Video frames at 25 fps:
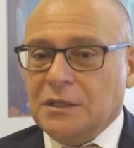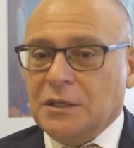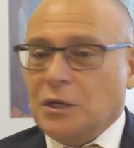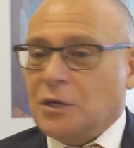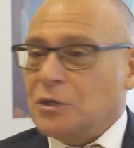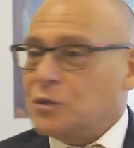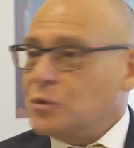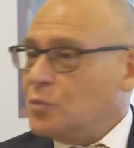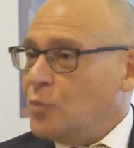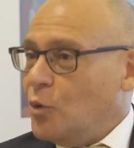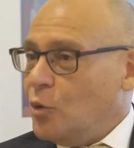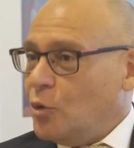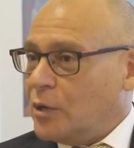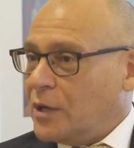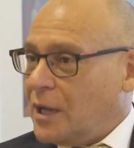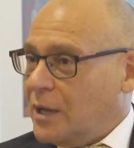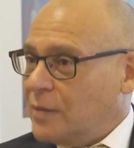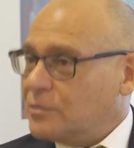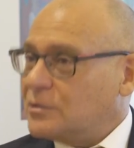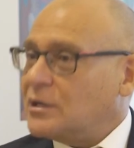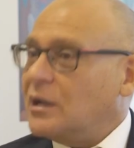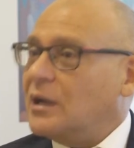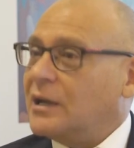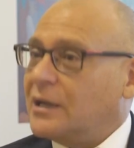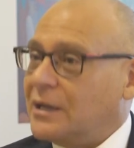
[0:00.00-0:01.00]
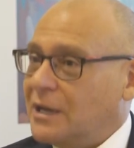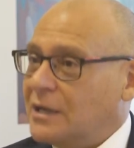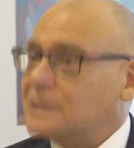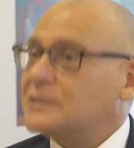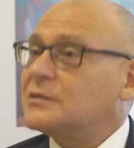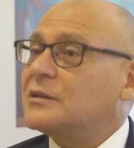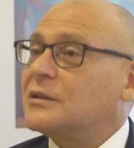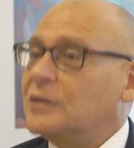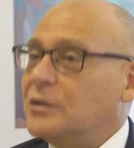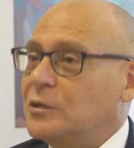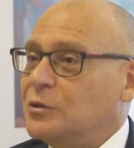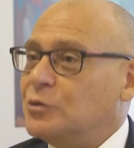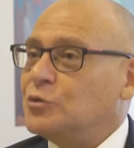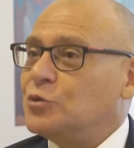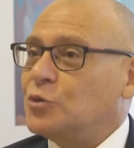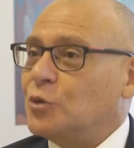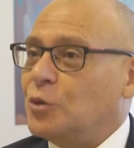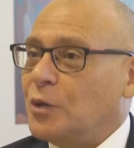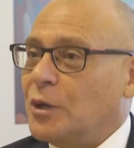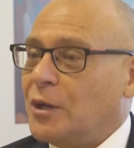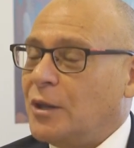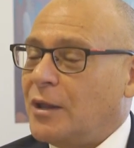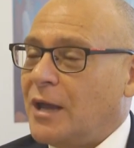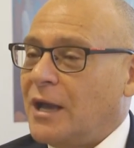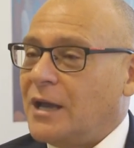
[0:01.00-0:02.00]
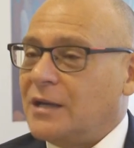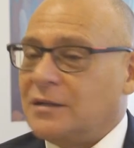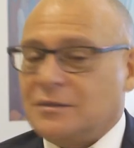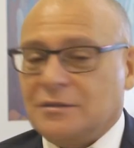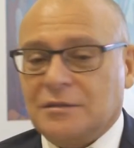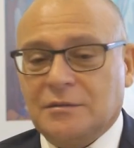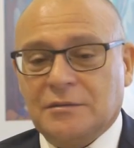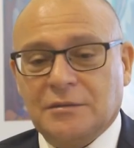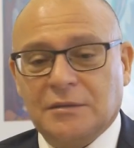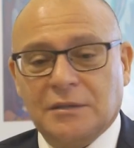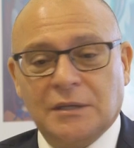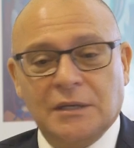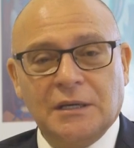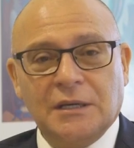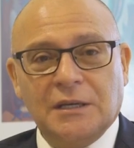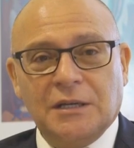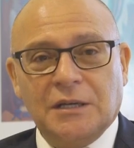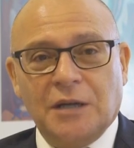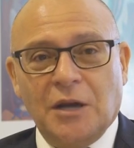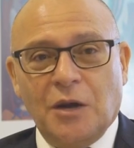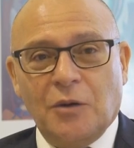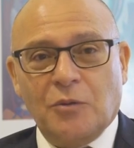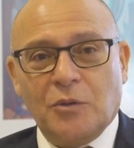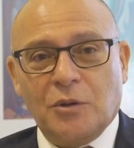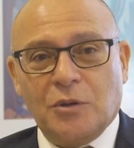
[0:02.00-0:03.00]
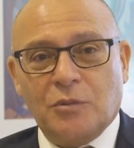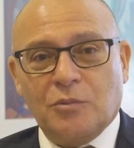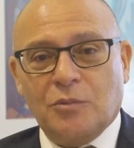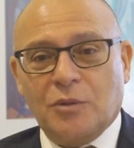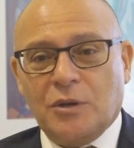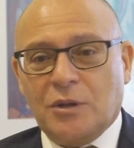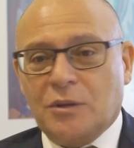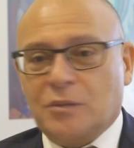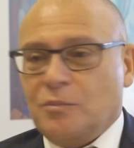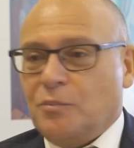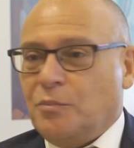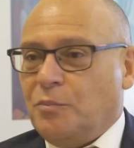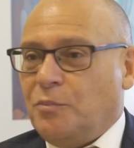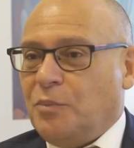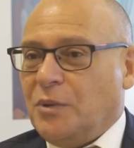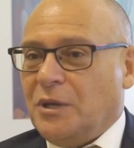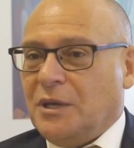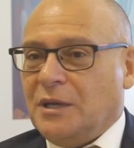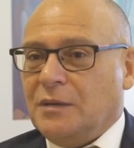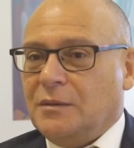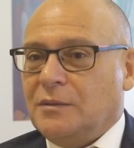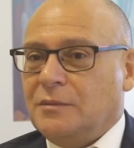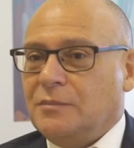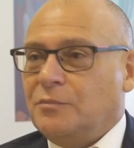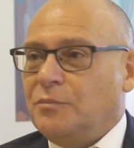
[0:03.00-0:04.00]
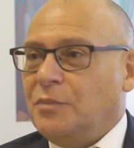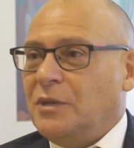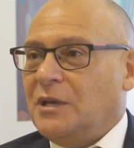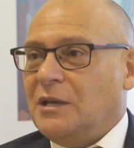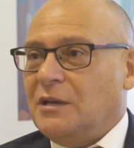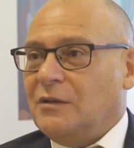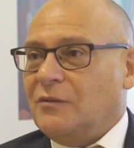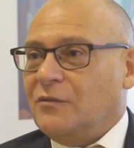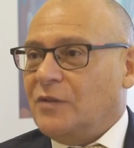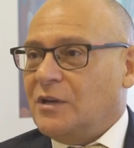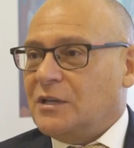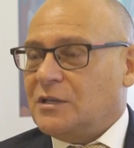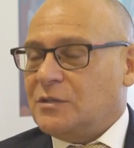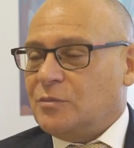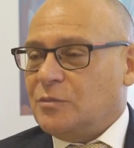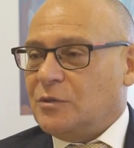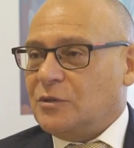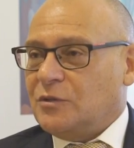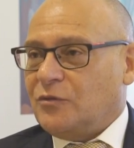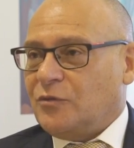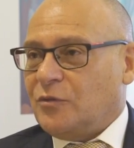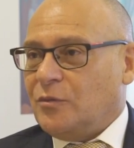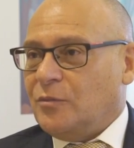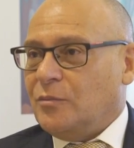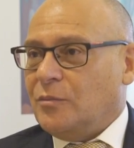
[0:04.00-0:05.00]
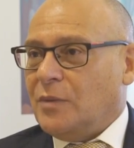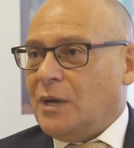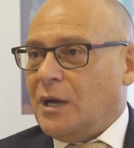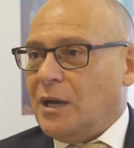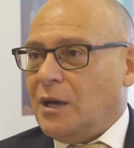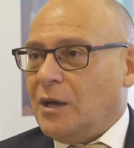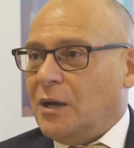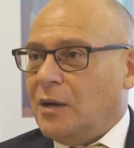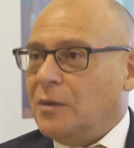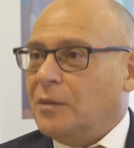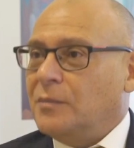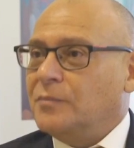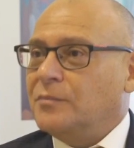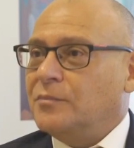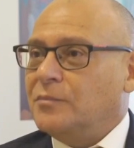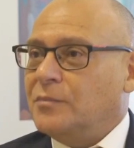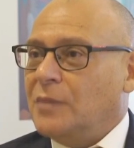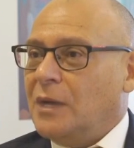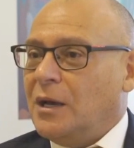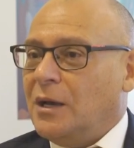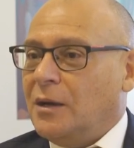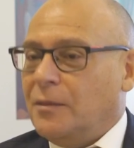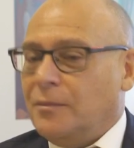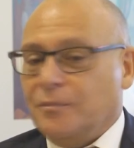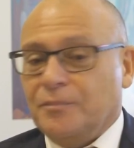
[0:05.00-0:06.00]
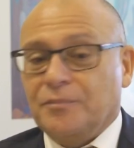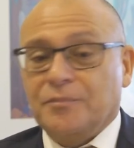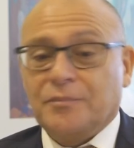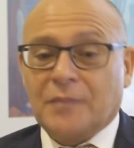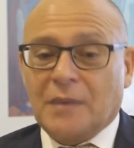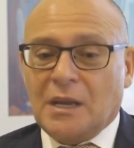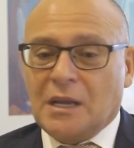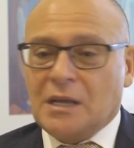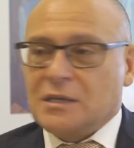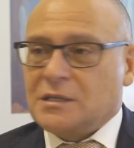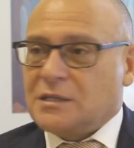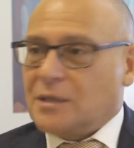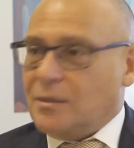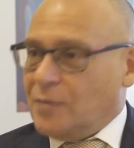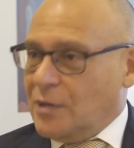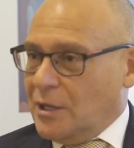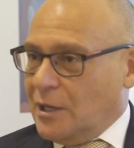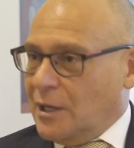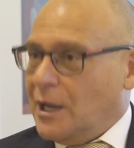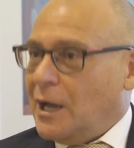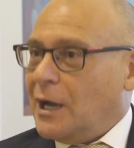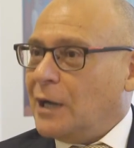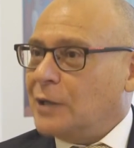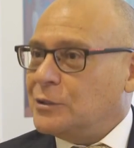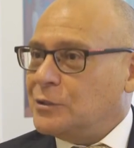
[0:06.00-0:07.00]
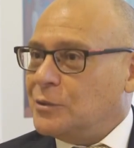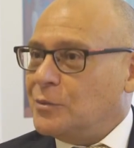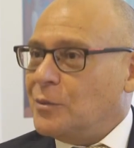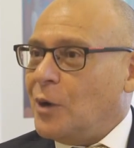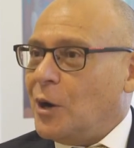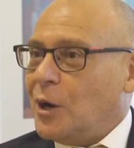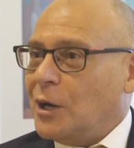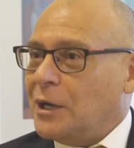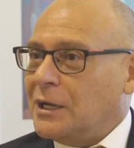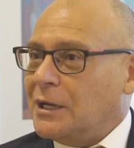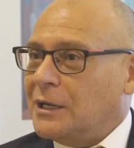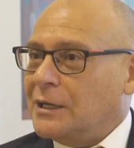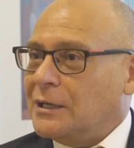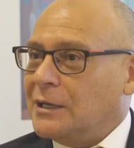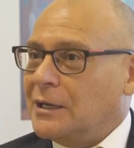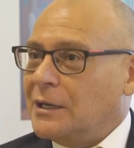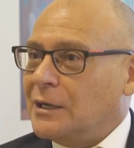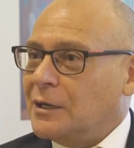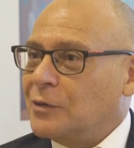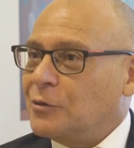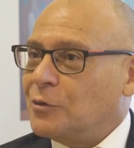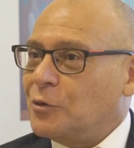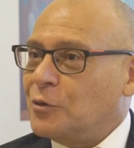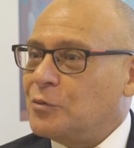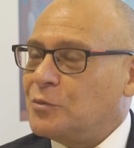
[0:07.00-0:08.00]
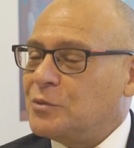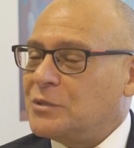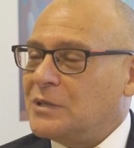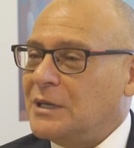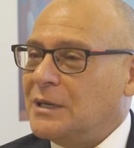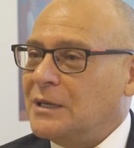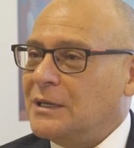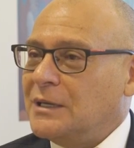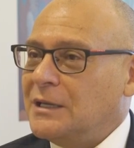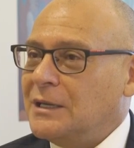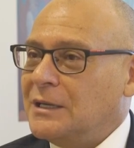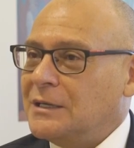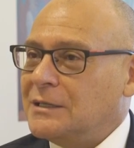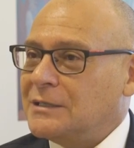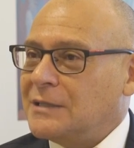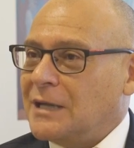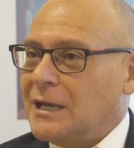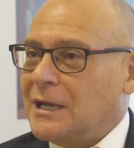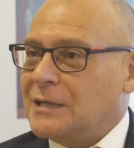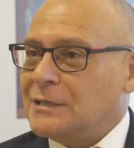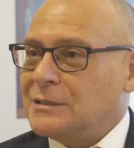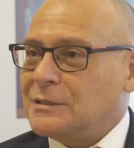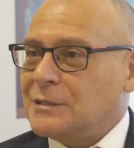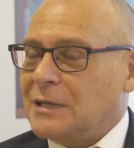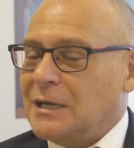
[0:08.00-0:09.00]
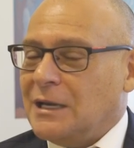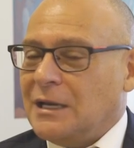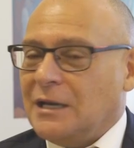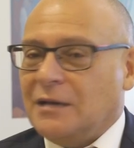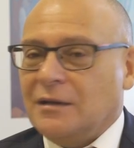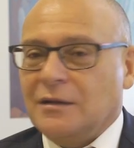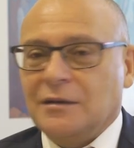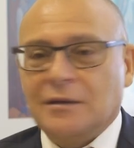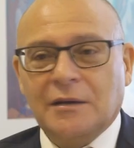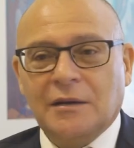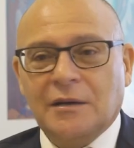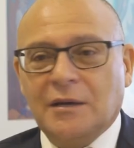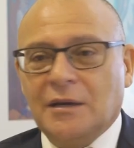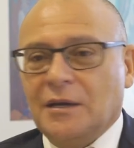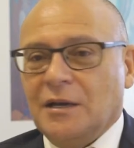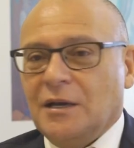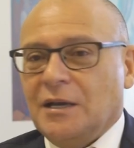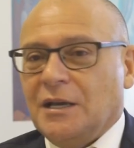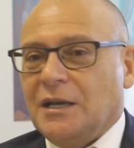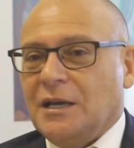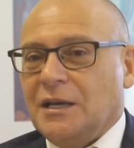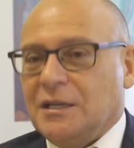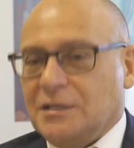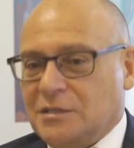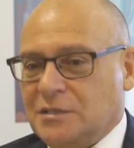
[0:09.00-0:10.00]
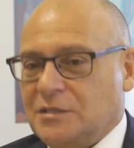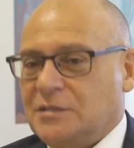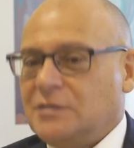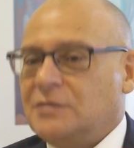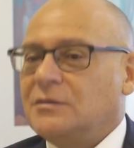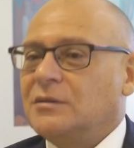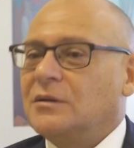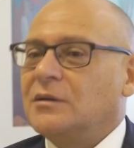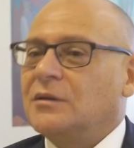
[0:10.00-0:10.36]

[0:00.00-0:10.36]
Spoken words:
small caps like us can enjoy that, and with big investments from some of the larger mining groups in Tanzania, there's